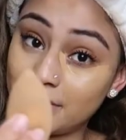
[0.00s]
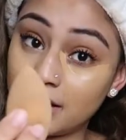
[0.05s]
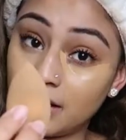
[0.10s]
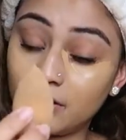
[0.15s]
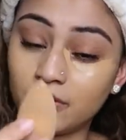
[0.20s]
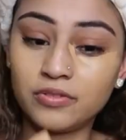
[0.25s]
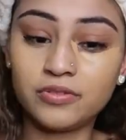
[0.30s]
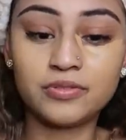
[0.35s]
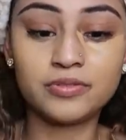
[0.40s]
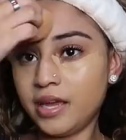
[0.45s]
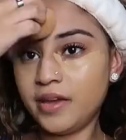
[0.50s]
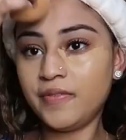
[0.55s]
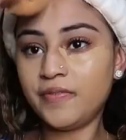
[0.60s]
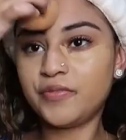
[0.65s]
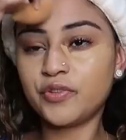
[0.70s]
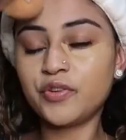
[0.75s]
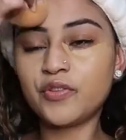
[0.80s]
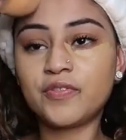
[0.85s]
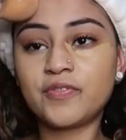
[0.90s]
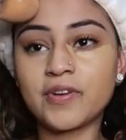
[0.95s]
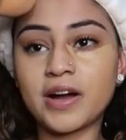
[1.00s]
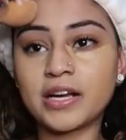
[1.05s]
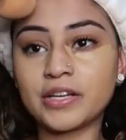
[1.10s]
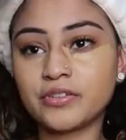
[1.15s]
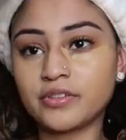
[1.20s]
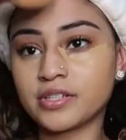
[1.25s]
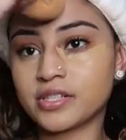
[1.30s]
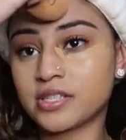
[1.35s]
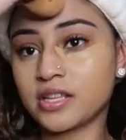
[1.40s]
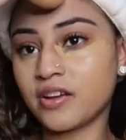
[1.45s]
Elf. If you
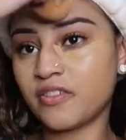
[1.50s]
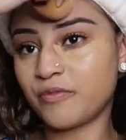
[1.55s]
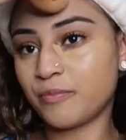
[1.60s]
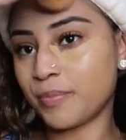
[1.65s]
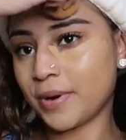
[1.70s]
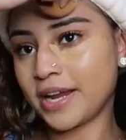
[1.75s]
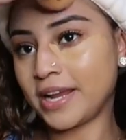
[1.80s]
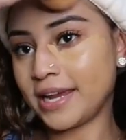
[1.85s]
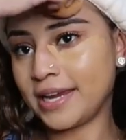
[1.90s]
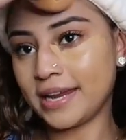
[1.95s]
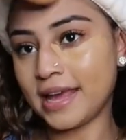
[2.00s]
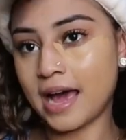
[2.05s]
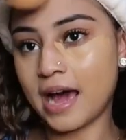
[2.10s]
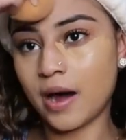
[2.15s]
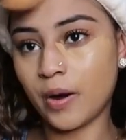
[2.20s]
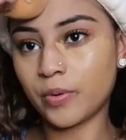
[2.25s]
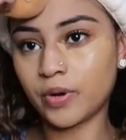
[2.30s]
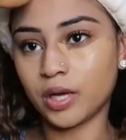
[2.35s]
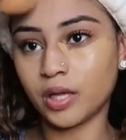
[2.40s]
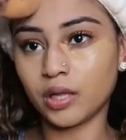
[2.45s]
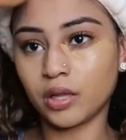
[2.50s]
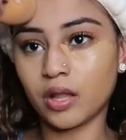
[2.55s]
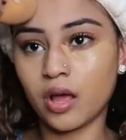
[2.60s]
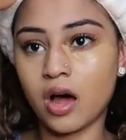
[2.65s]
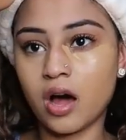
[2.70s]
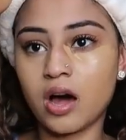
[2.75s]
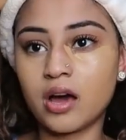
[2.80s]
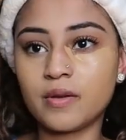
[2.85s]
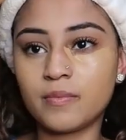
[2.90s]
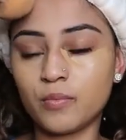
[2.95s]
find yourself breaking out a
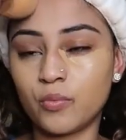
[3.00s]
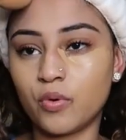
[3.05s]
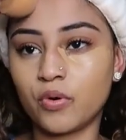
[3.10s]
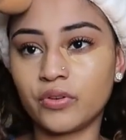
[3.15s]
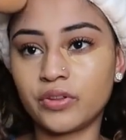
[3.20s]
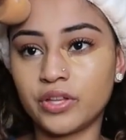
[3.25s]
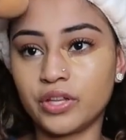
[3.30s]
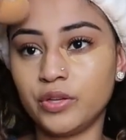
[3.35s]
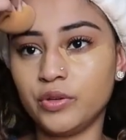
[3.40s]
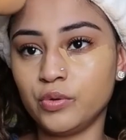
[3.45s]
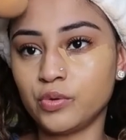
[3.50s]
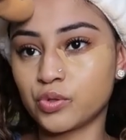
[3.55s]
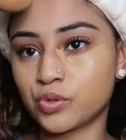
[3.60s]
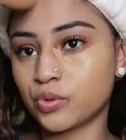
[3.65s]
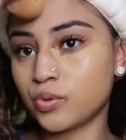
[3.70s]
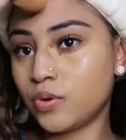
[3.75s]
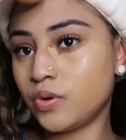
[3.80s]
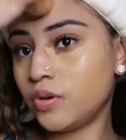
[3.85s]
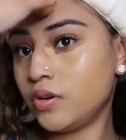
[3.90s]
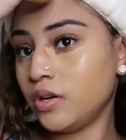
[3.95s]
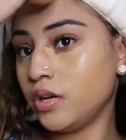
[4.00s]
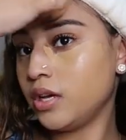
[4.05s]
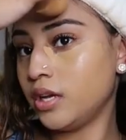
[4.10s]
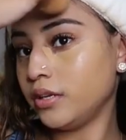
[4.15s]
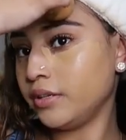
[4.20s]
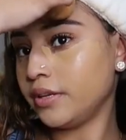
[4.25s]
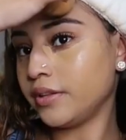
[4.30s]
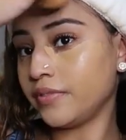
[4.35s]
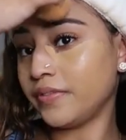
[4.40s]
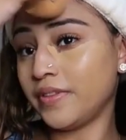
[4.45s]
lot more than usual,
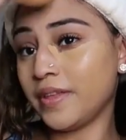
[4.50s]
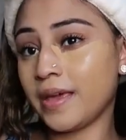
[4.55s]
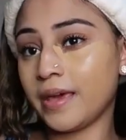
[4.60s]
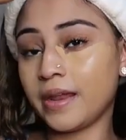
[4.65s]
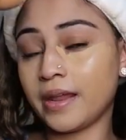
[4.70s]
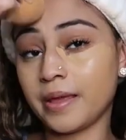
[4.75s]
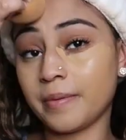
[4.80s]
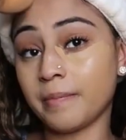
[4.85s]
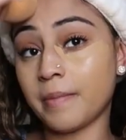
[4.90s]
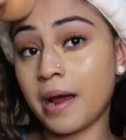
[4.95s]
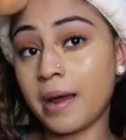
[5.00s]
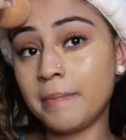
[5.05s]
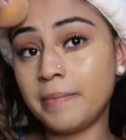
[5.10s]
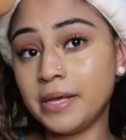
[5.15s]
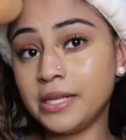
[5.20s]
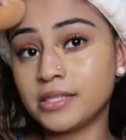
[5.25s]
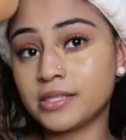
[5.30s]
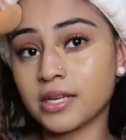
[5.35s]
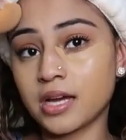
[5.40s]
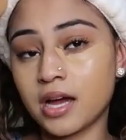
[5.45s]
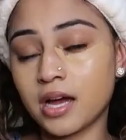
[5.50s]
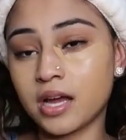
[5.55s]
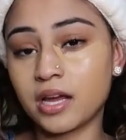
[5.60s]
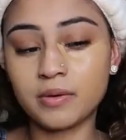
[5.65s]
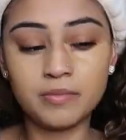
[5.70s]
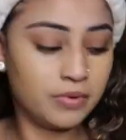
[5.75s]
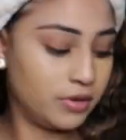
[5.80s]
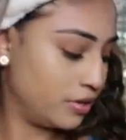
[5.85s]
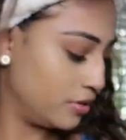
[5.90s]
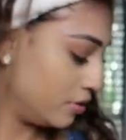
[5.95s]
then it might be
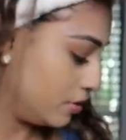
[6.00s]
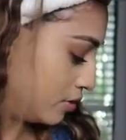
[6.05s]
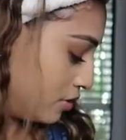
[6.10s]
time